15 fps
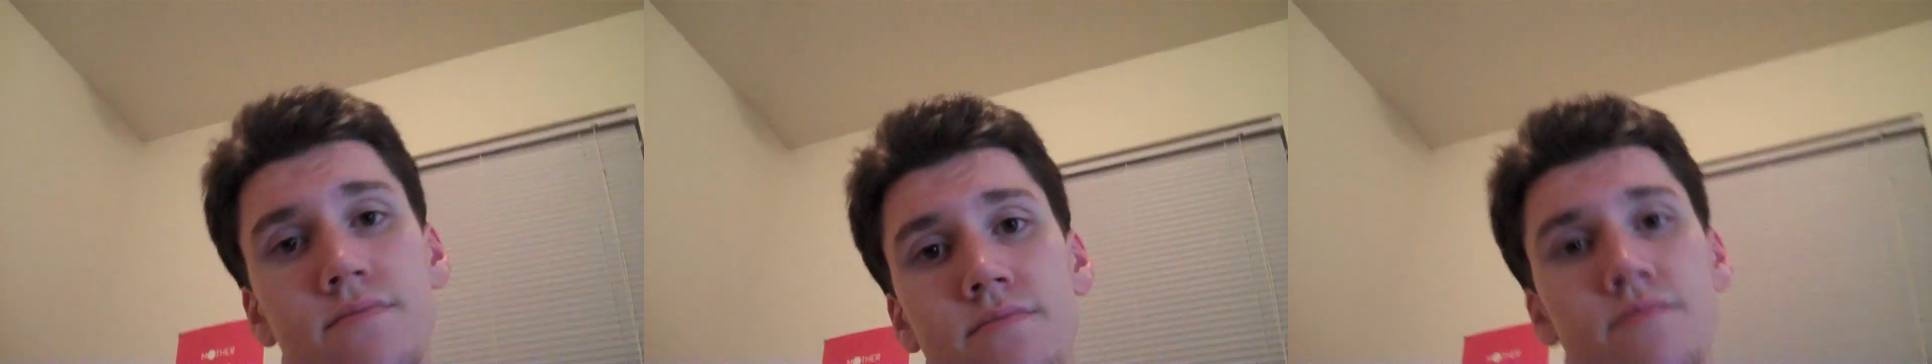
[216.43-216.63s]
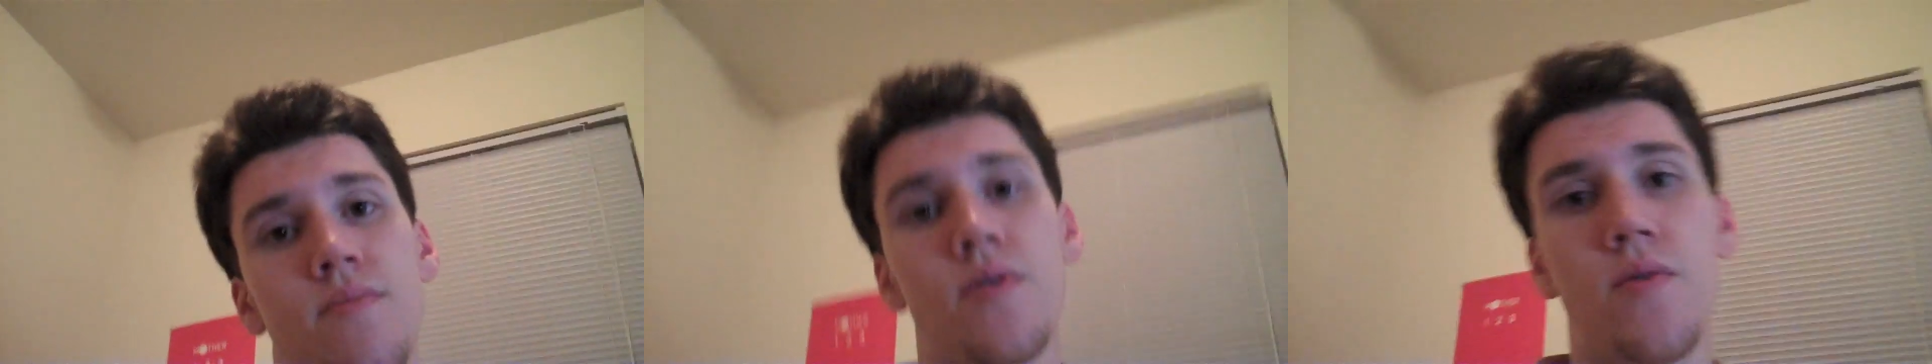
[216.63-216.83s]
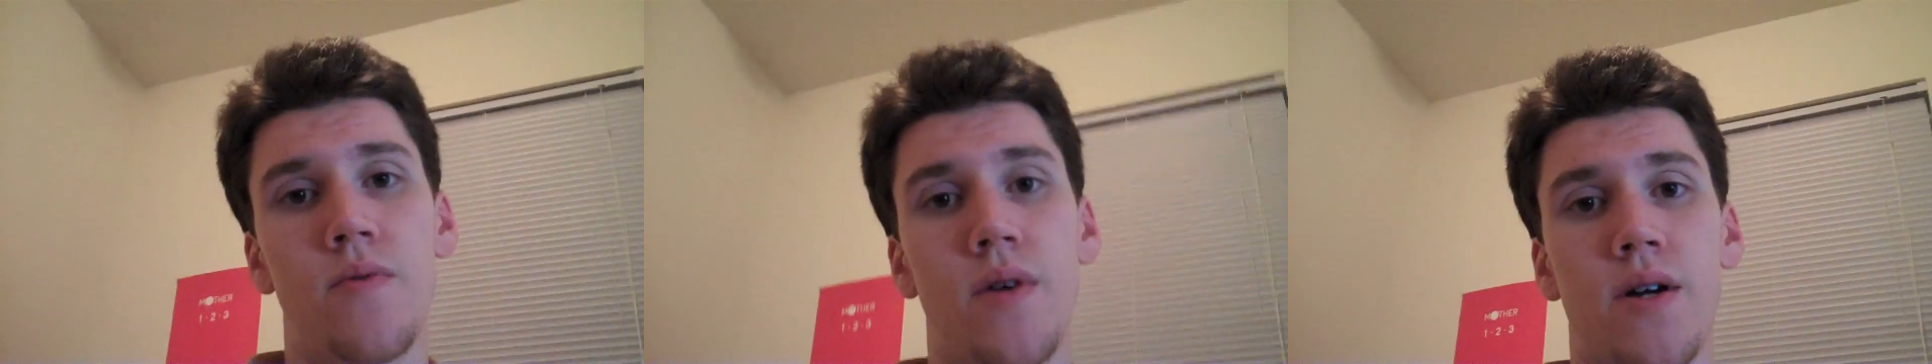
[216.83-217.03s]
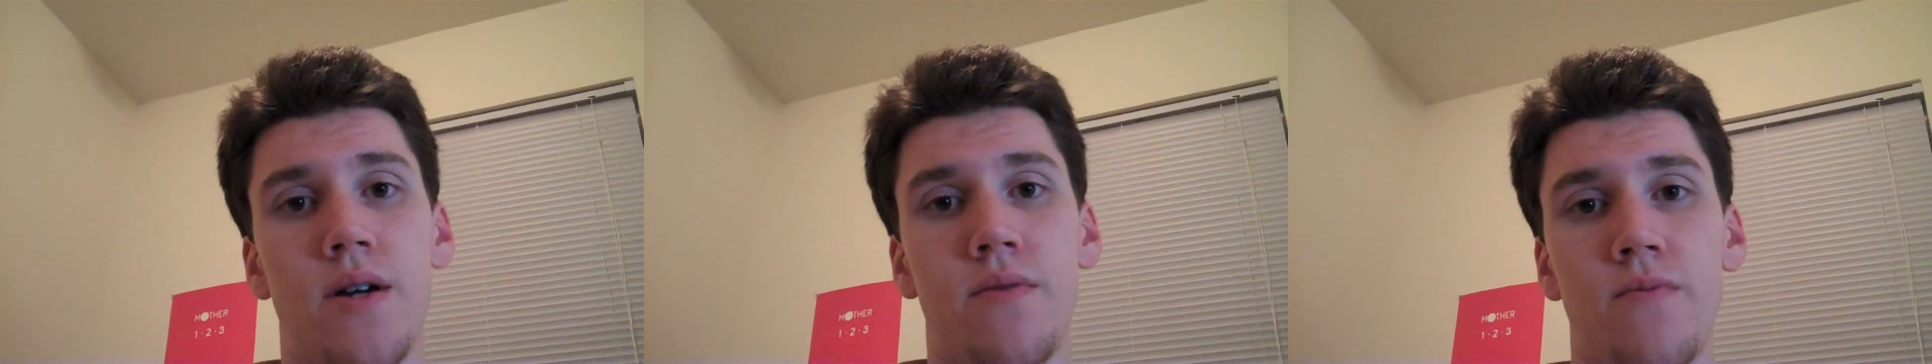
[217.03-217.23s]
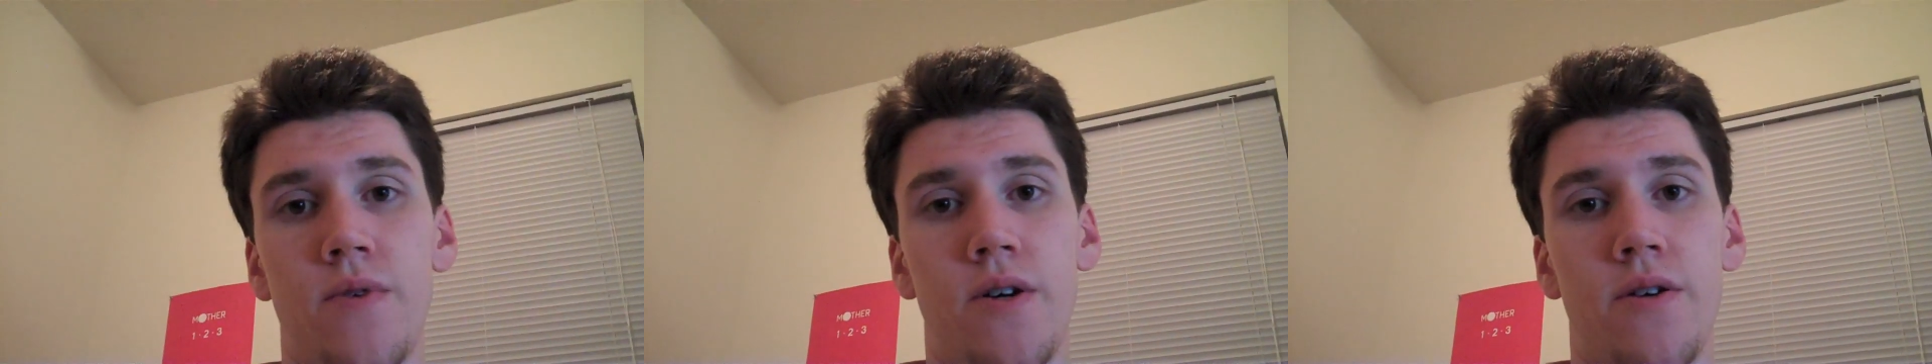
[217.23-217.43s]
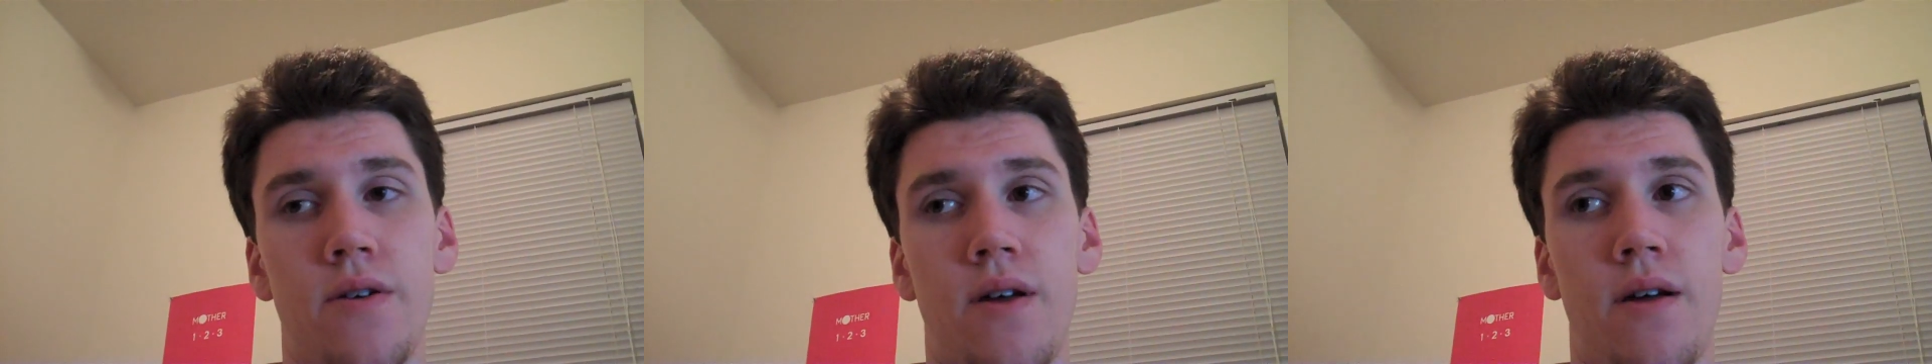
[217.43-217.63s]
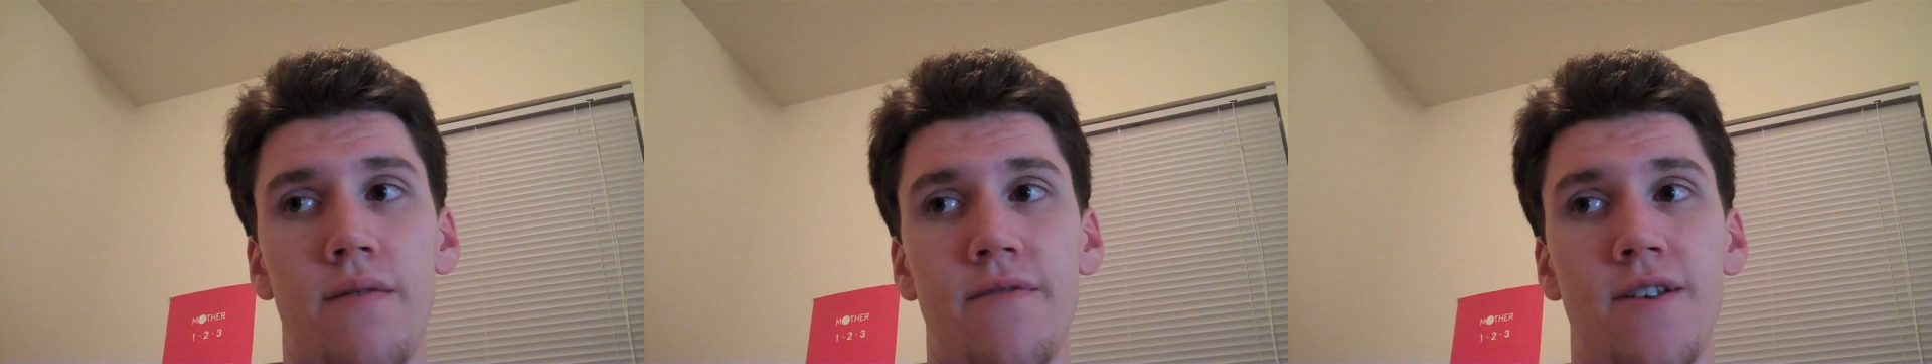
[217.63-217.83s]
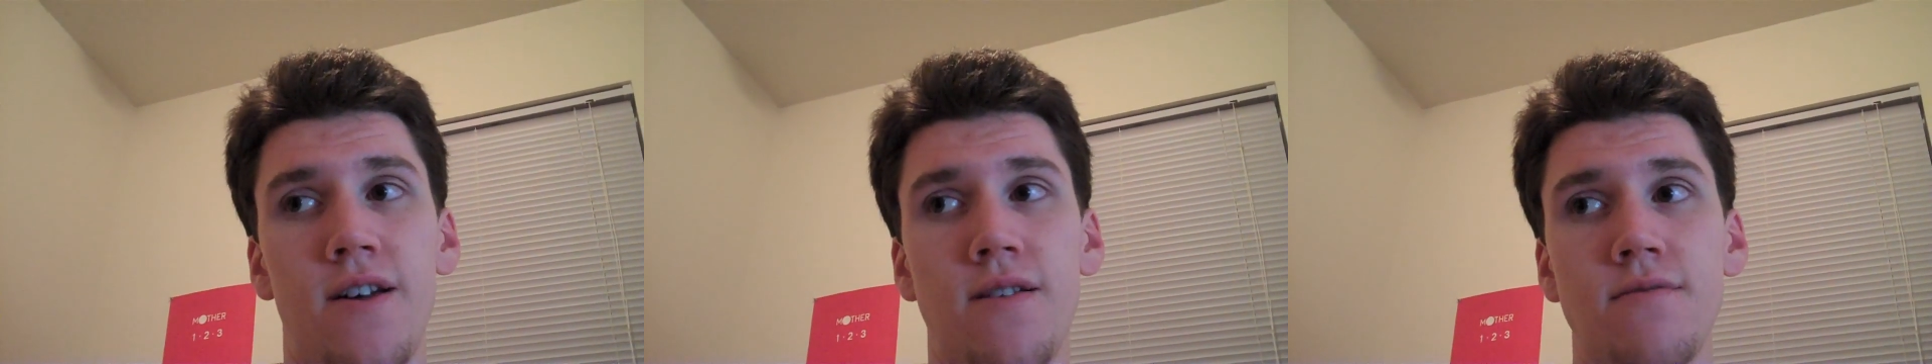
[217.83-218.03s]
But what, what could I have
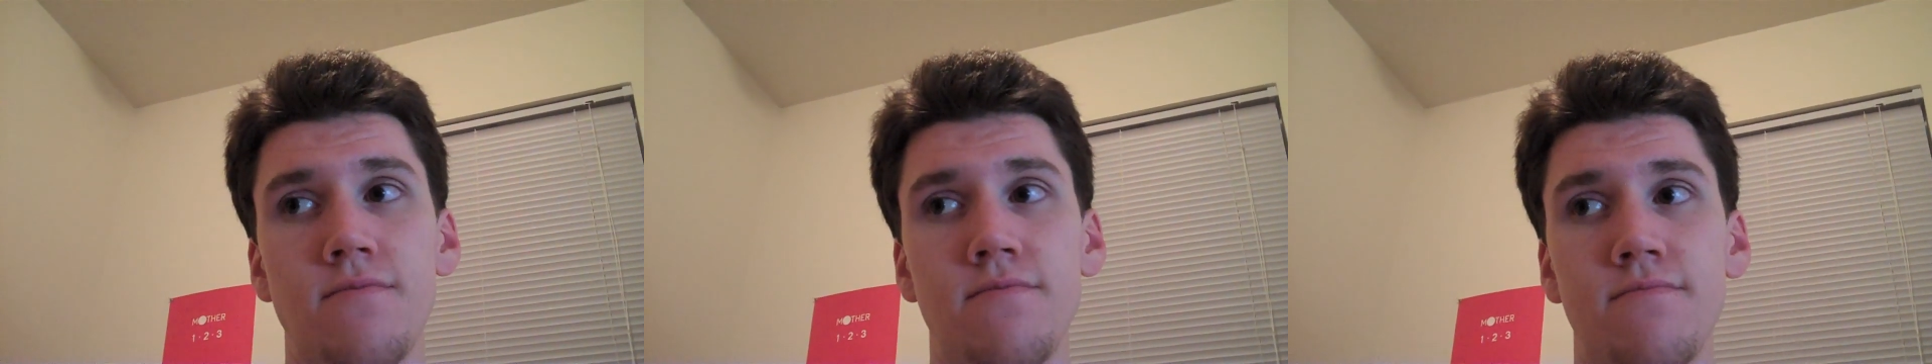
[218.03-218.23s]
done?